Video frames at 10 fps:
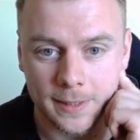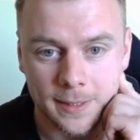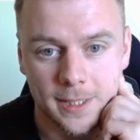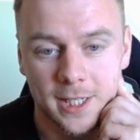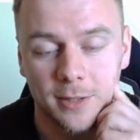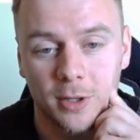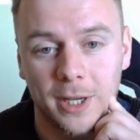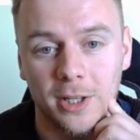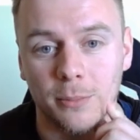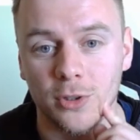And uh, not about
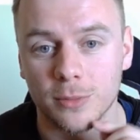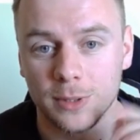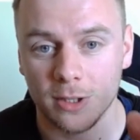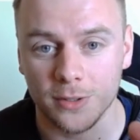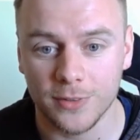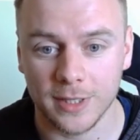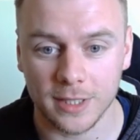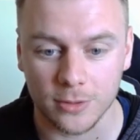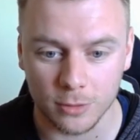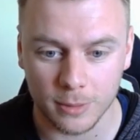the movement, you got to think.
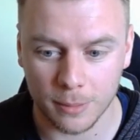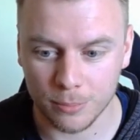It's all about